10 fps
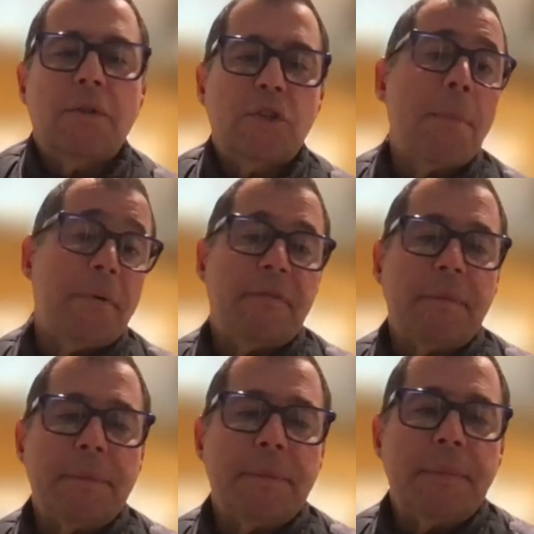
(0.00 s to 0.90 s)
top of.
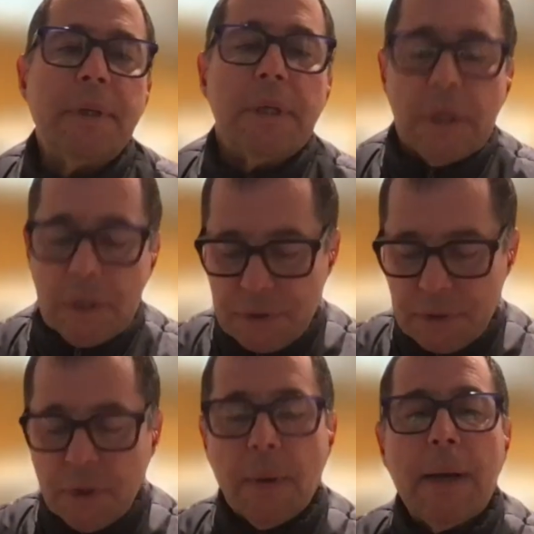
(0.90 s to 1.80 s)

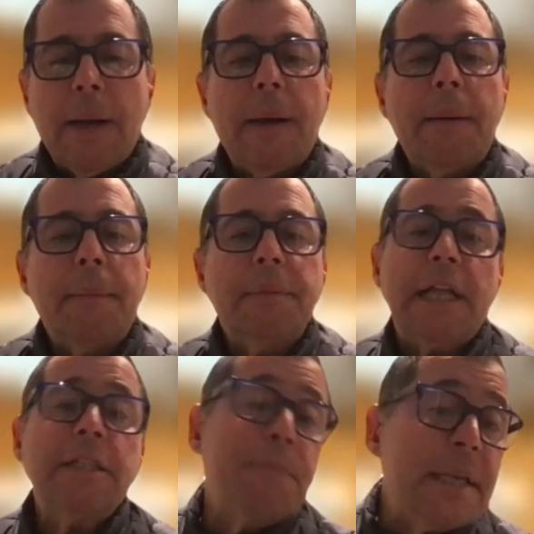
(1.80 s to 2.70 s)
So
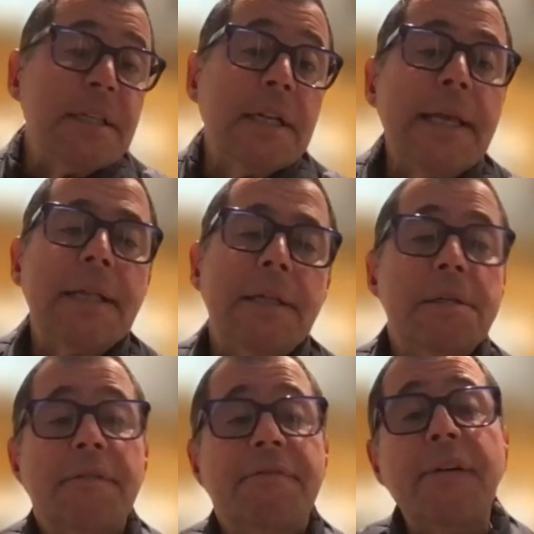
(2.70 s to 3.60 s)
that's basically it.
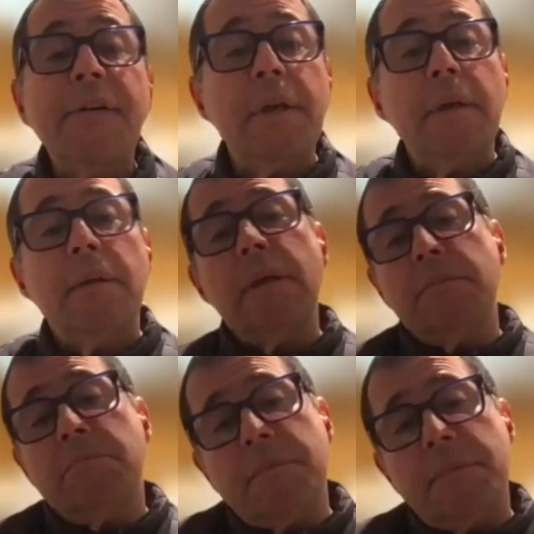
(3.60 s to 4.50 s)
It's a
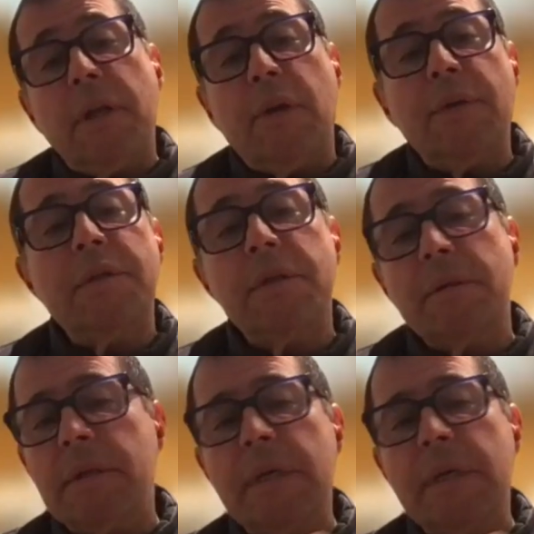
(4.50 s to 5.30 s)
very, it's an